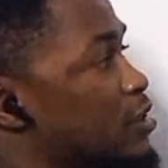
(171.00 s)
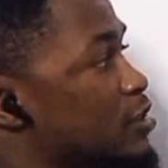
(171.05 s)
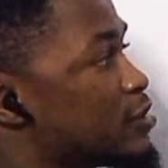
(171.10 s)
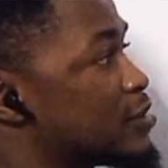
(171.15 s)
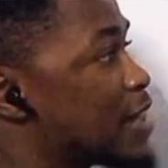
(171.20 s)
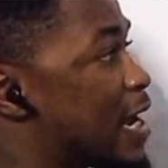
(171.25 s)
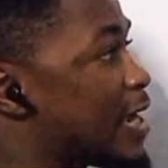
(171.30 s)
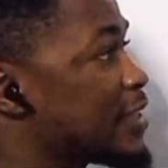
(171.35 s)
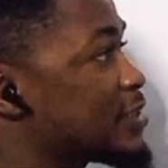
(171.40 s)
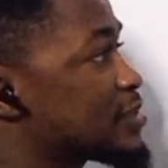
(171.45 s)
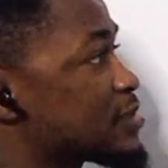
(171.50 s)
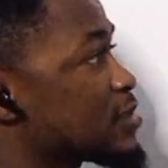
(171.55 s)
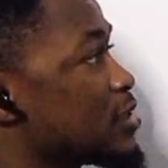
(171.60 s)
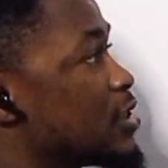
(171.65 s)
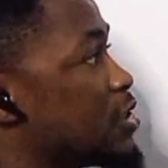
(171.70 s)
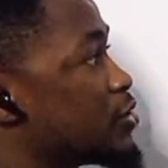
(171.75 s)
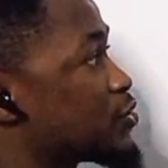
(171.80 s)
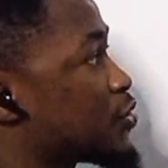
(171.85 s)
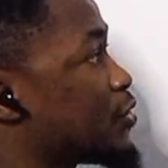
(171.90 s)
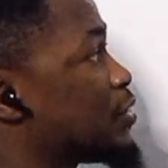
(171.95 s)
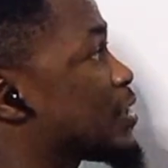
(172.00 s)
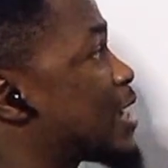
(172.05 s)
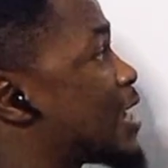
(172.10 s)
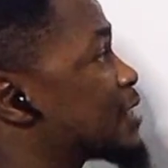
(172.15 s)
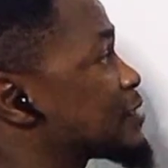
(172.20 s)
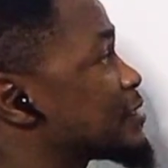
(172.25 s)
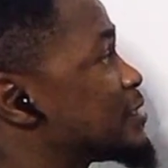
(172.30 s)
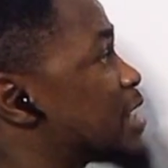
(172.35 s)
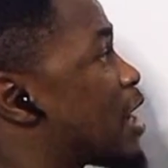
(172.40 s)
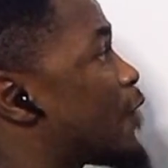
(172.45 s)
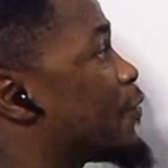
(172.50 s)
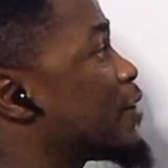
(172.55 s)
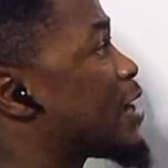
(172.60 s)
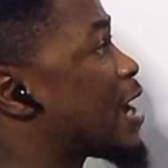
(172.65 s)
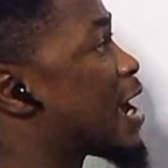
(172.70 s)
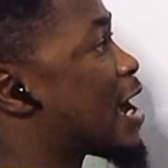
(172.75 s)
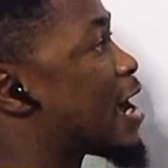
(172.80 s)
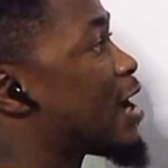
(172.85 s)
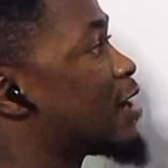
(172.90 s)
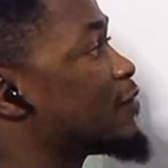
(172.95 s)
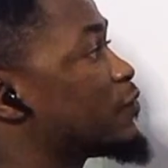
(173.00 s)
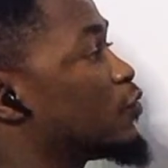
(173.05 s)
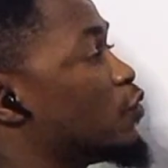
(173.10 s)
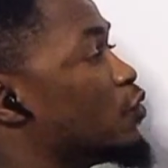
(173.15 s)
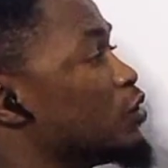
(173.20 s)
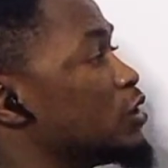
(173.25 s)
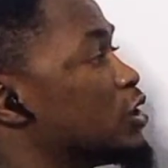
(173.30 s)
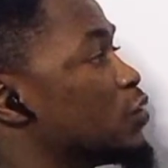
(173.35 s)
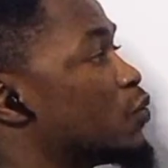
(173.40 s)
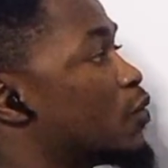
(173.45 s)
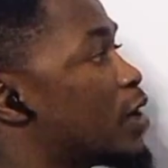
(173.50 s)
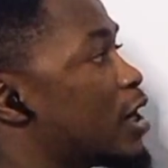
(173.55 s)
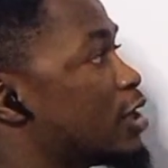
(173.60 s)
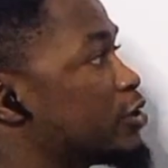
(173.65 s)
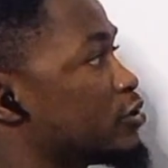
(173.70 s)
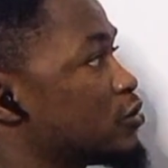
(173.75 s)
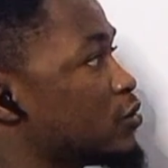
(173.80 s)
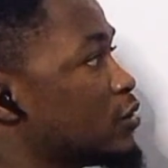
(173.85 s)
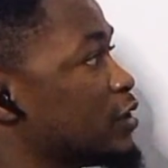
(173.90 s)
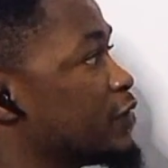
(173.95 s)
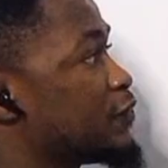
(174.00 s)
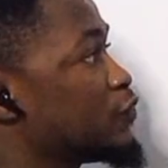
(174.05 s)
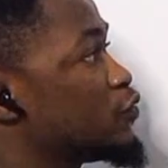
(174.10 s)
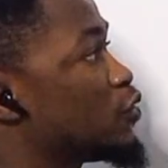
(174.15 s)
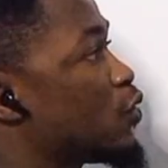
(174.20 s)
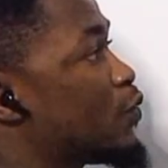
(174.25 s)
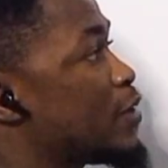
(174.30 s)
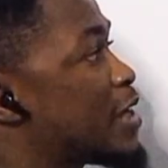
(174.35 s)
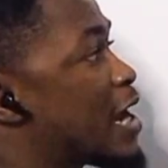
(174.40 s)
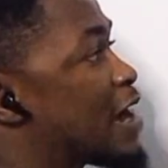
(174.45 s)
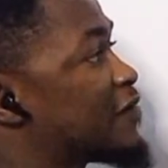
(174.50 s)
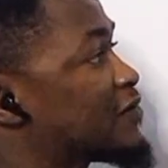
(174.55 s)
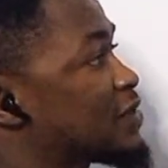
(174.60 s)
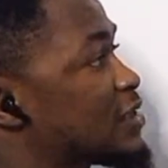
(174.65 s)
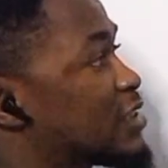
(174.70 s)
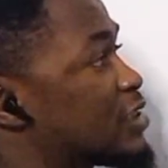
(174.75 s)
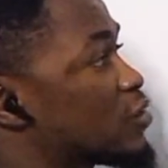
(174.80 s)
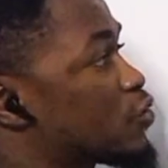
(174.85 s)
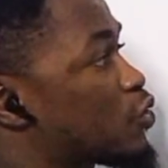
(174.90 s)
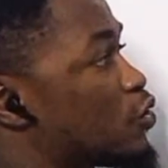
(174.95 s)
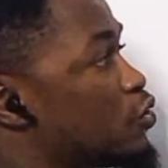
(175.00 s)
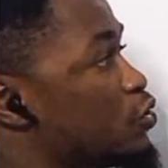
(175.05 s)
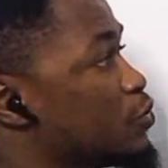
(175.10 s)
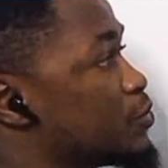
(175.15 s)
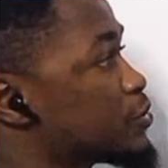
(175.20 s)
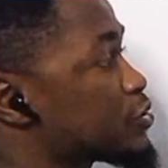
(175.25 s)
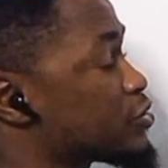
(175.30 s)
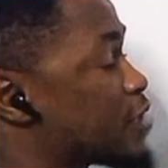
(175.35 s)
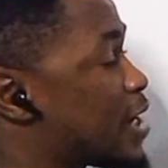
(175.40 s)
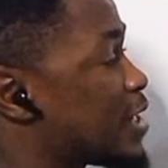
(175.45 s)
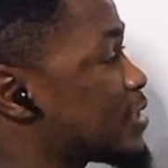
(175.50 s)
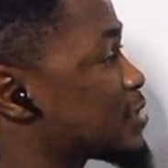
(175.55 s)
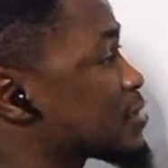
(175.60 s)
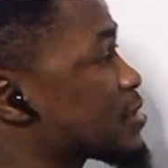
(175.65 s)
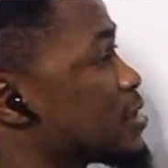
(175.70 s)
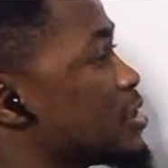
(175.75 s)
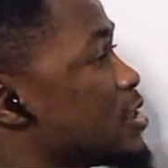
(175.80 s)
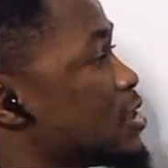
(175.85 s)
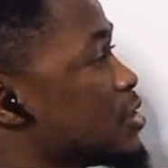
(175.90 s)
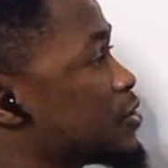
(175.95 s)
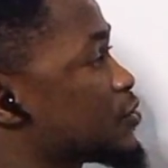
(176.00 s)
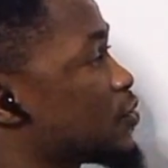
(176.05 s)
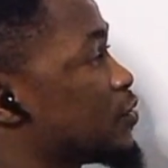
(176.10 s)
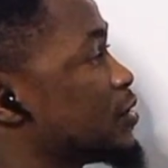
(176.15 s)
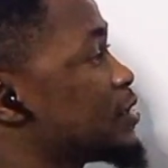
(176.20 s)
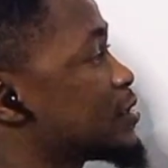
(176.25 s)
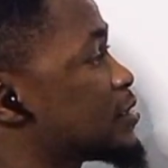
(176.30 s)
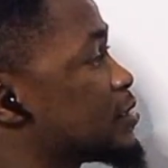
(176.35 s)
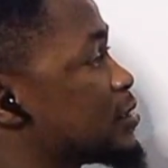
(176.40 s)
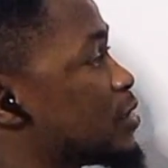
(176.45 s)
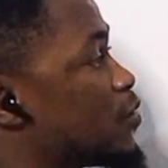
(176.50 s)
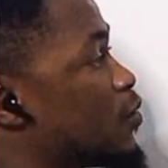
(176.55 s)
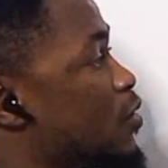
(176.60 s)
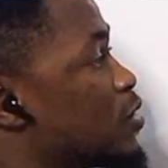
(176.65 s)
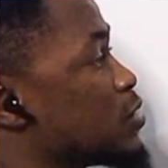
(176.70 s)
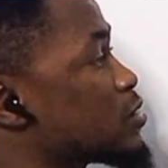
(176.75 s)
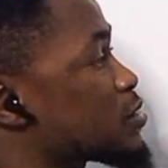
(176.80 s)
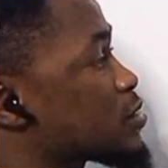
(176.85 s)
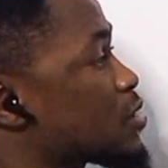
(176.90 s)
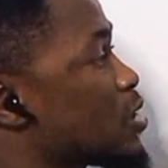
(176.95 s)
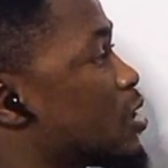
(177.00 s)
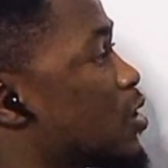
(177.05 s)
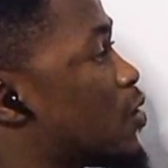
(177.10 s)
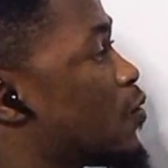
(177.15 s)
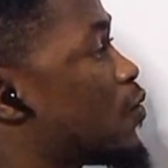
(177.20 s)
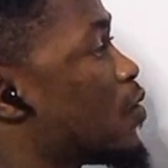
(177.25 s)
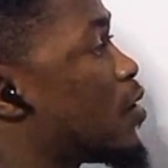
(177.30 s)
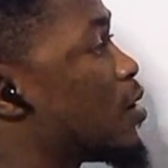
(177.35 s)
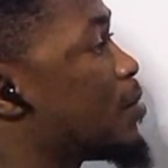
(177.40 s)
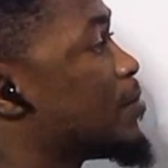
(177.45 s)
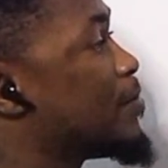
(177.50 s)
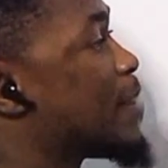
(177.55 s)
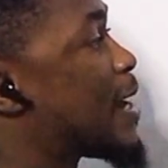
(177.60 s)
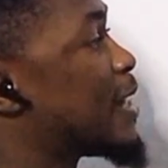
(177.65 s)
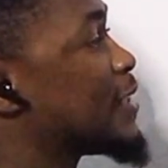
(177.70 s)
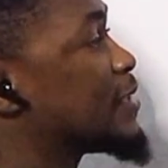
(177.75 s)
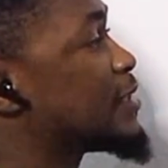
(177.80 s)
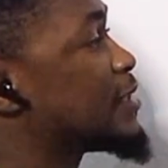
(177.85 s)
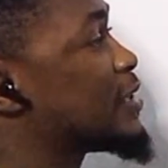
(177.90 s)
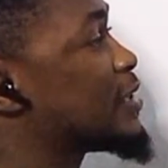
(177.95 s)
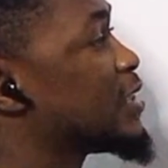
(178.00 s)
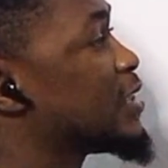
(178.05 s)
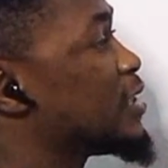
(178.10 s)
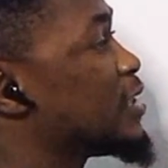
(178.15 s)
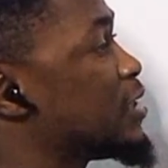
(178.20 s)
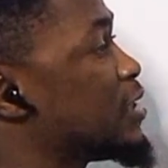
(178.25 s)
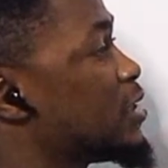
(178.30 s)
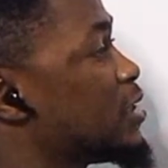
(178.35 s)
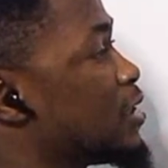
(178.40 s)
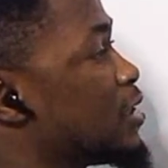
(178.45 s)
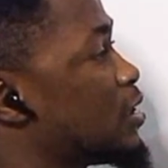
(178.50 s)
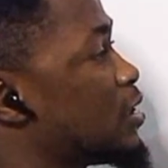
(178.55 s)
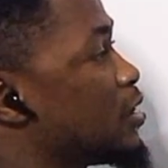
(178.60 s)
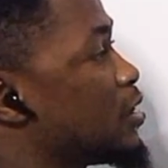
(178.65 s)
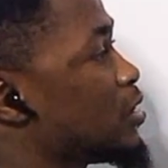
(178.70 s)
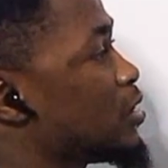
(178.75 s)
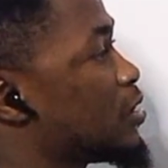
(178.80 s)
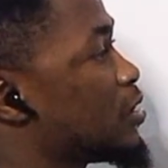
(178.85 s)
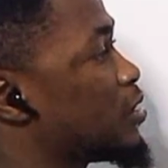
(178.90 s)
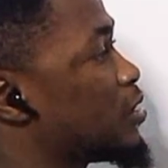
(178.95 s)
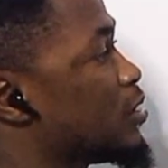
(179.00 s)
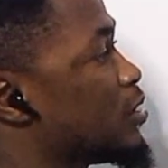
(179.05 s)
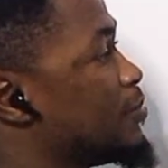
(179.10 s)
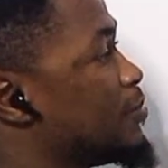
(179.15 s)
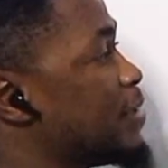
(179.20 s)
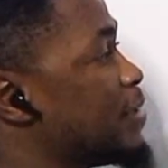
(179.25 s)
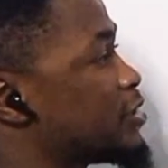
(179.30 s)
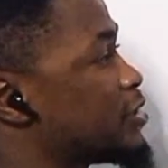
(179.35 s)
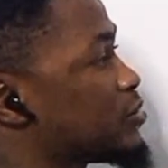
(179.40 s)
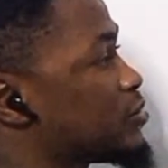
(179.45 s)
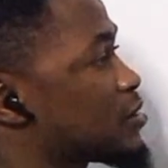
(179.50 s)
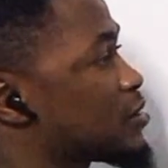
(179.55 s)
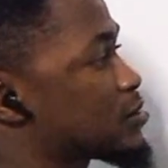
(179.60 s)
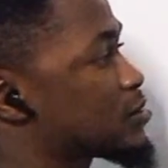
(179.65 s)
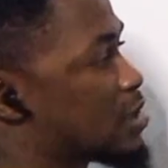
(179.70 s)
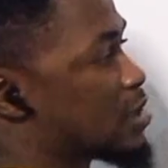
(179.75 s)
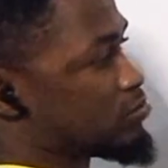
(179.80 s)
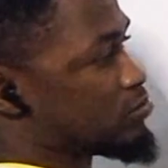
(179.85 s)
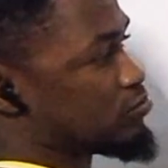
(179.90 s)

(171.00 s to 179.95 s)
right? So you can see that we have only one row, even though we have 3 columns, right? So this is a what? 1 by 3 matrix.